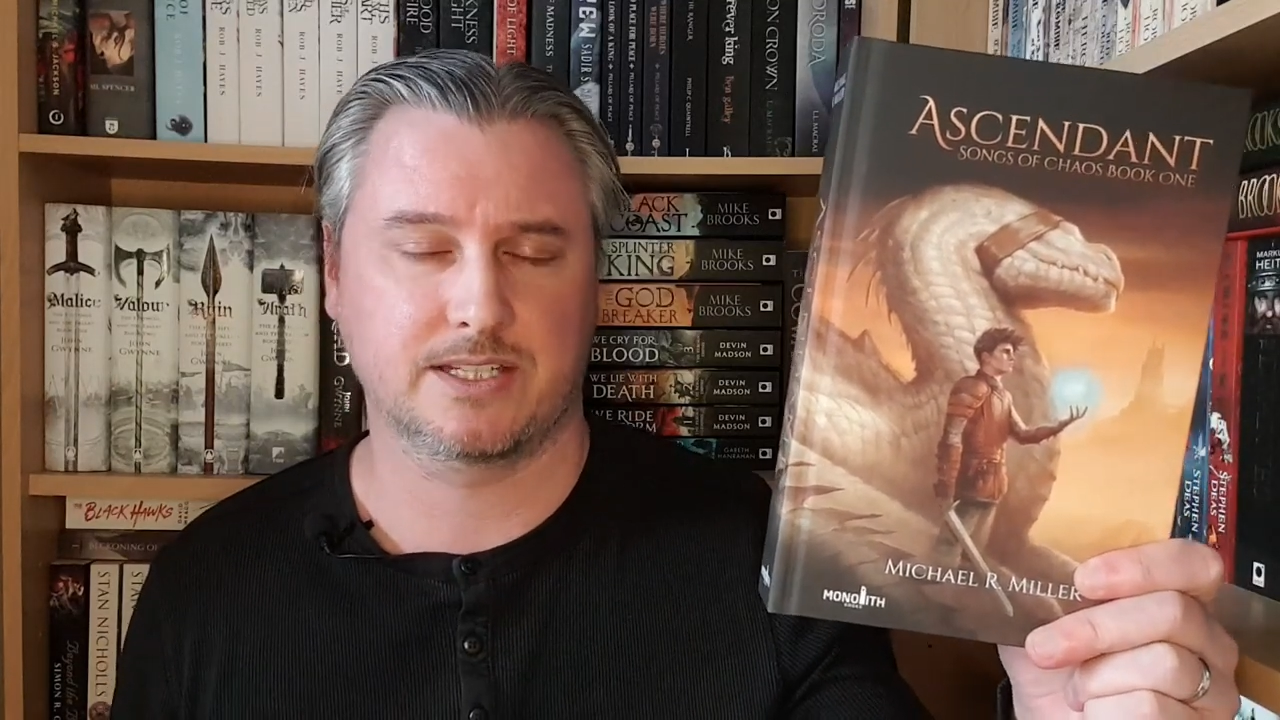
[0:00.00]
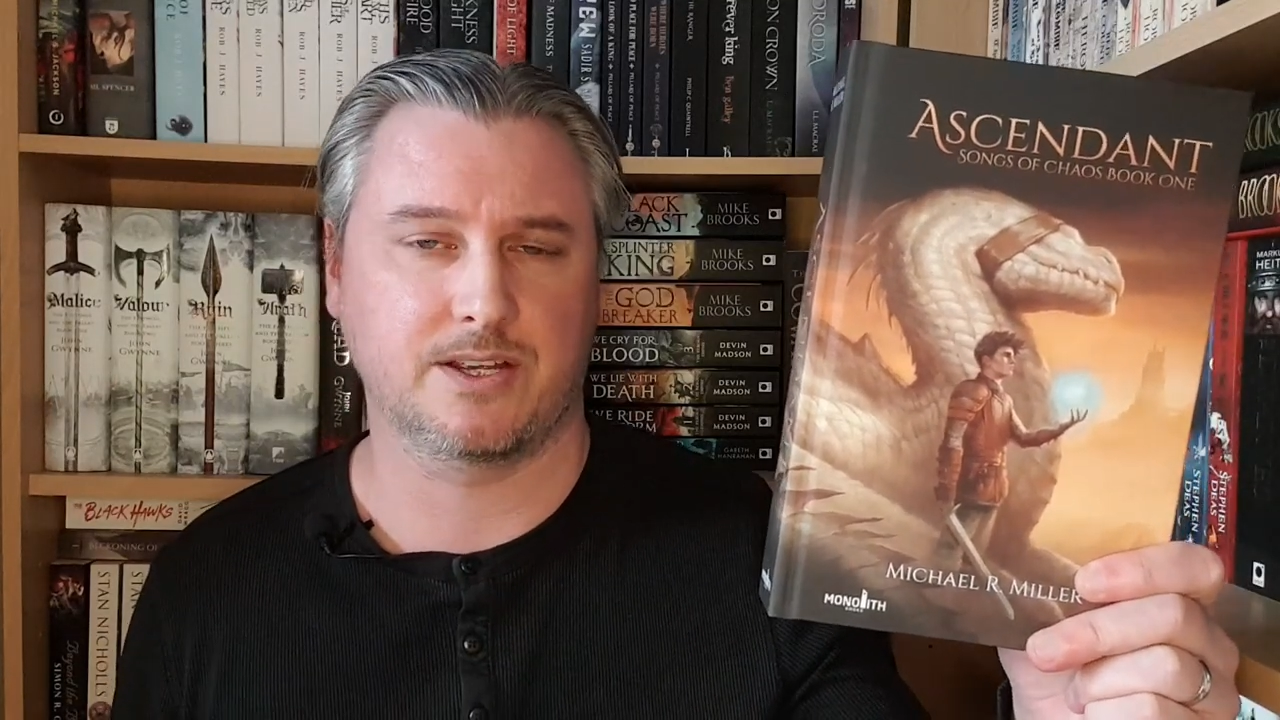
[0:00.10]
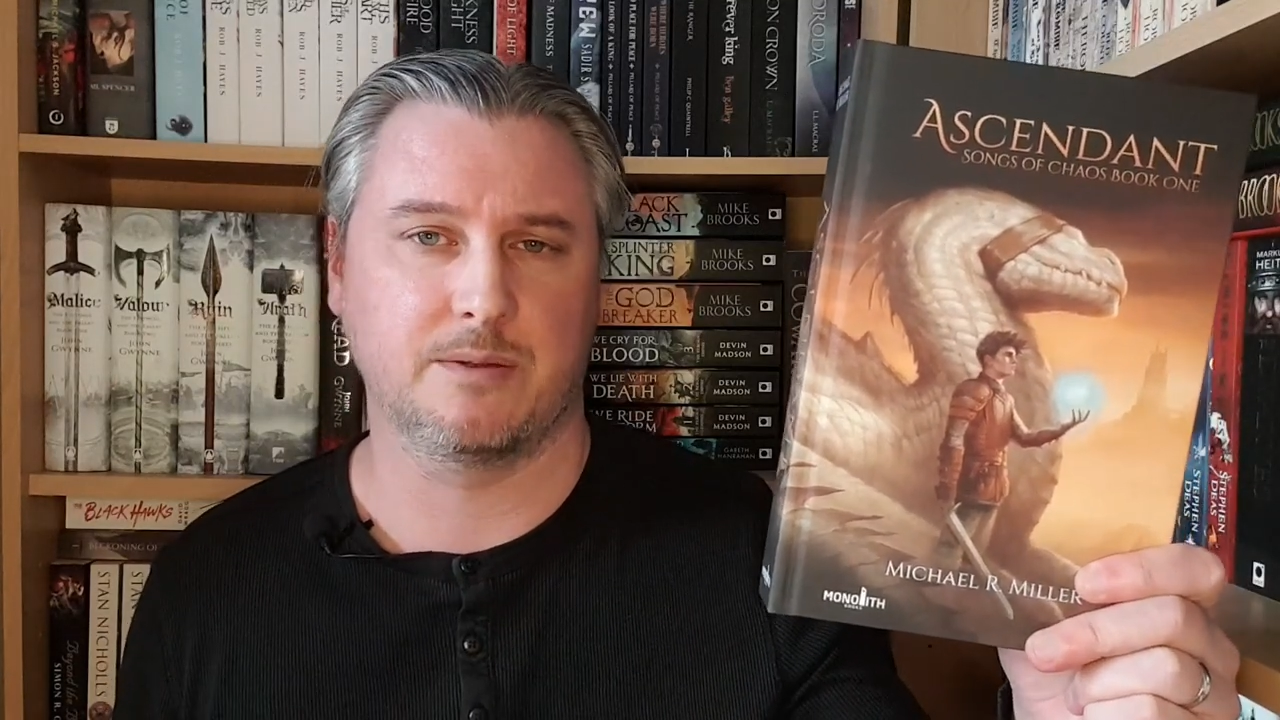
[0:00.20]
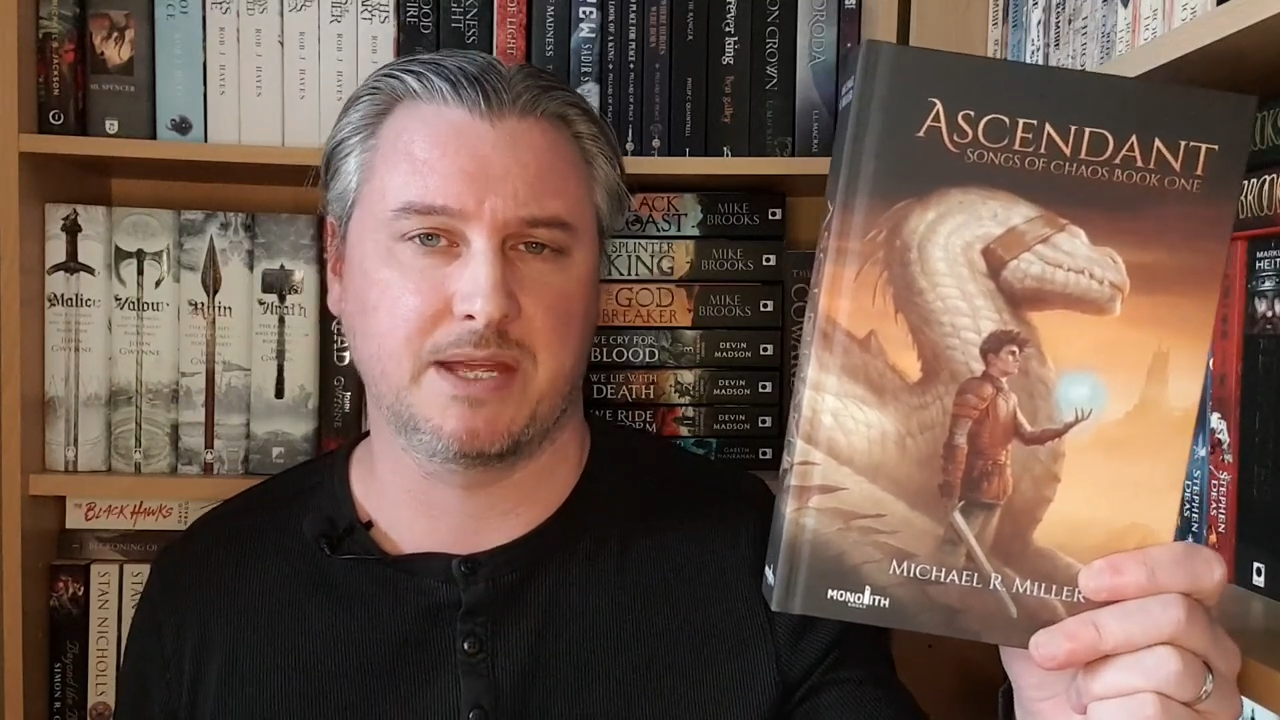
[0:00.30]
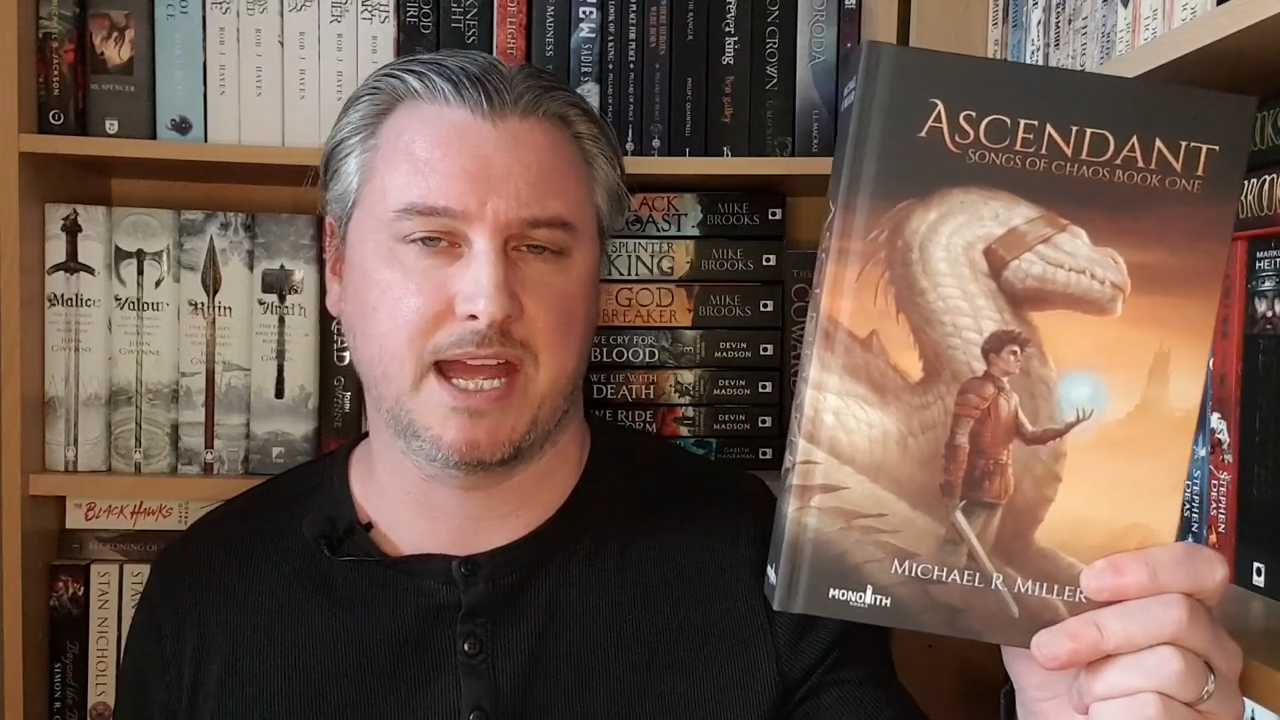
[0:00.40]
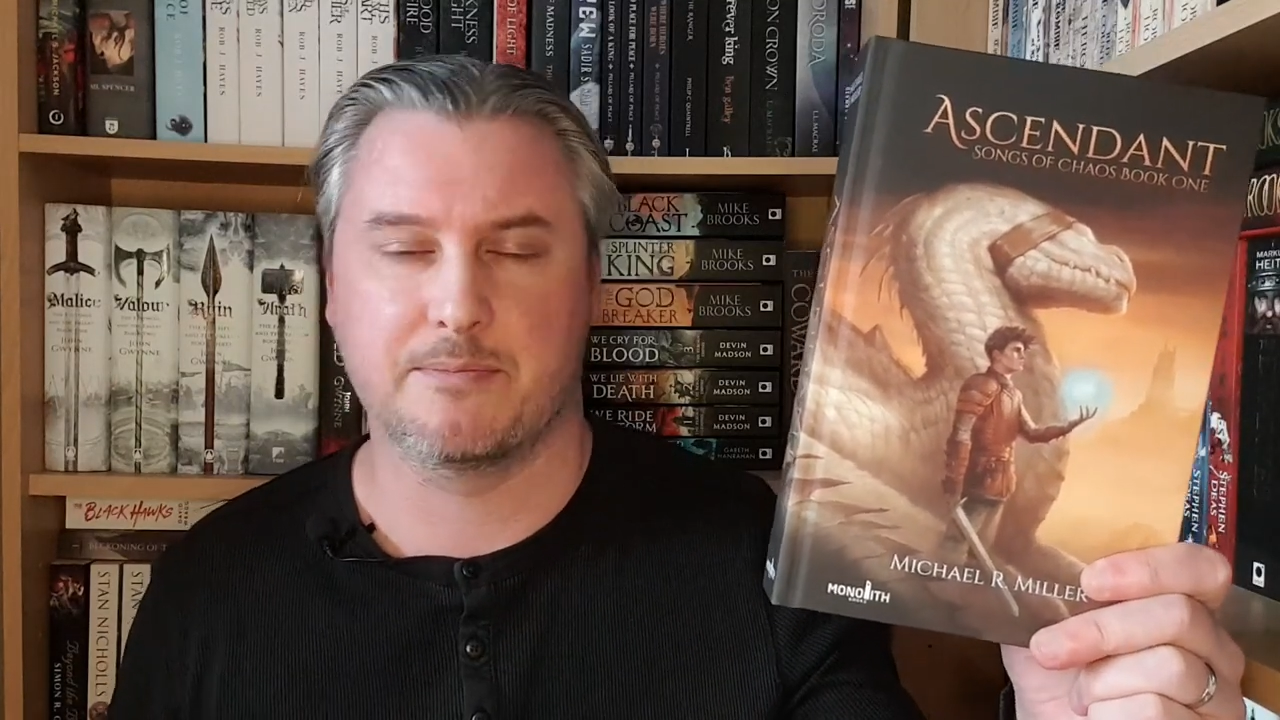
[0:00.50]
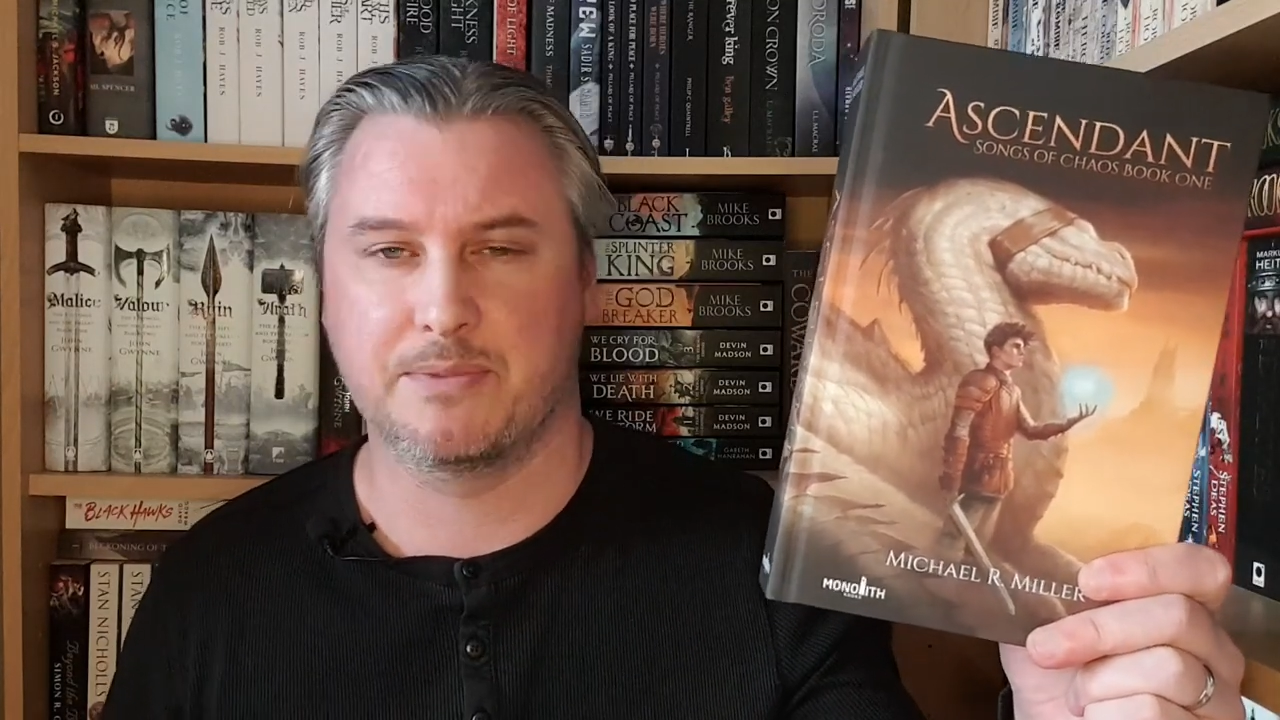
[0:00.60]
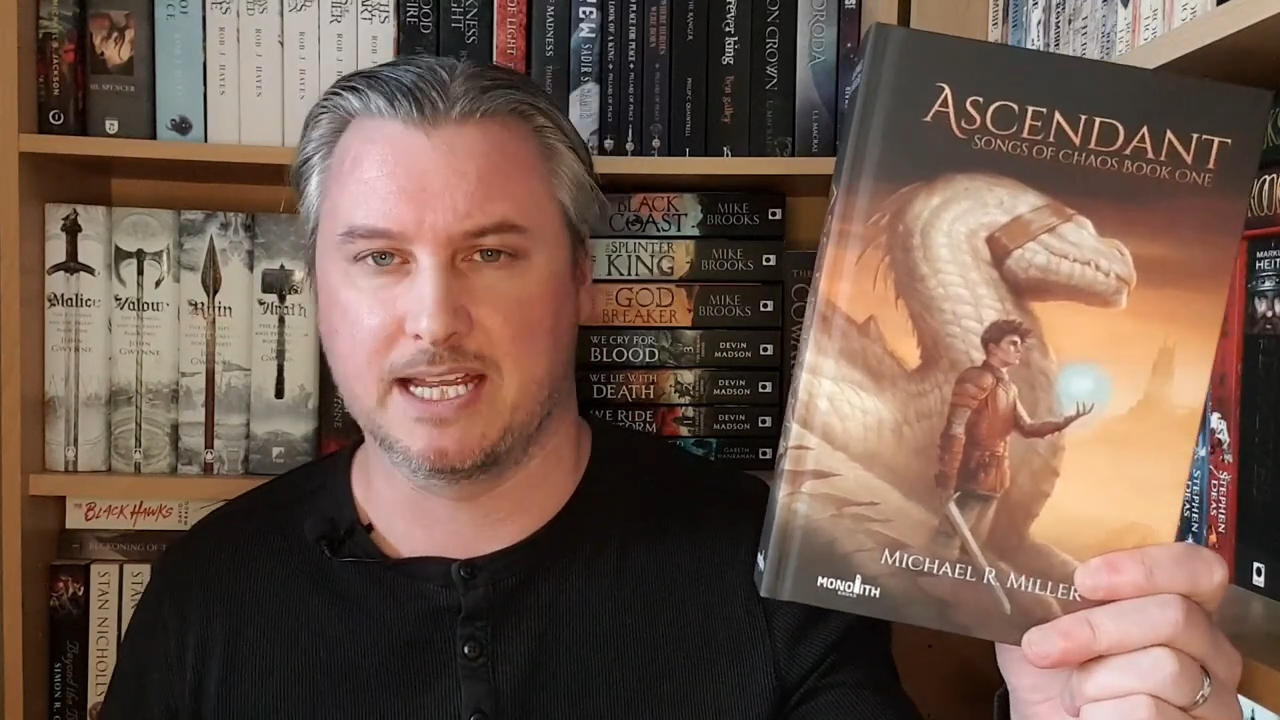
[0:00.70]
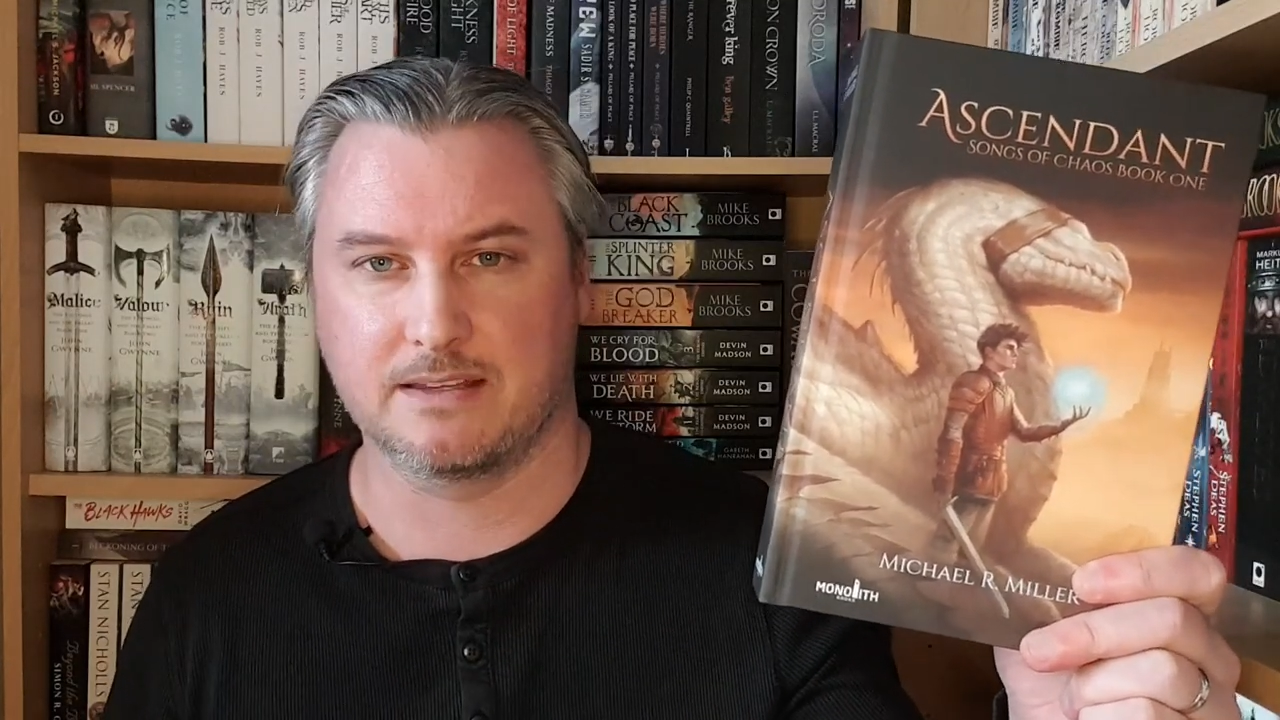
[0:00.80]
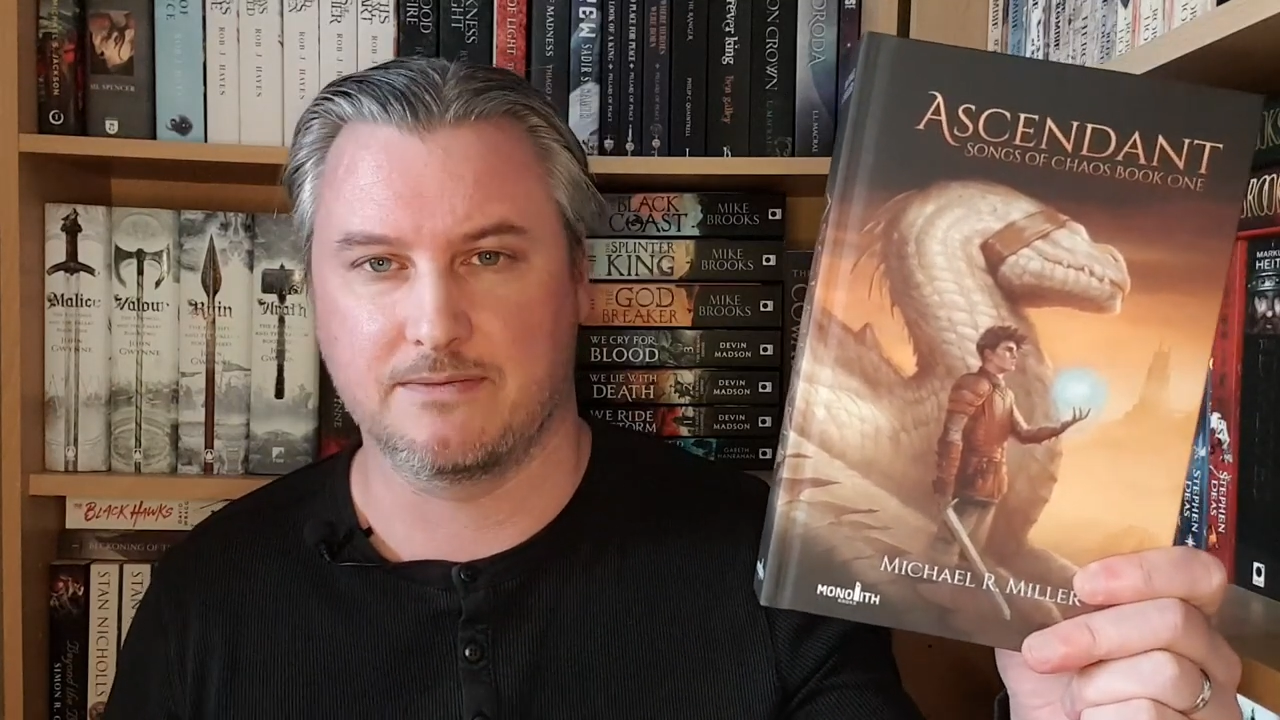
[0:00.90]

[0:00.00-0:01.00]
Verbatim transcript: going to be happening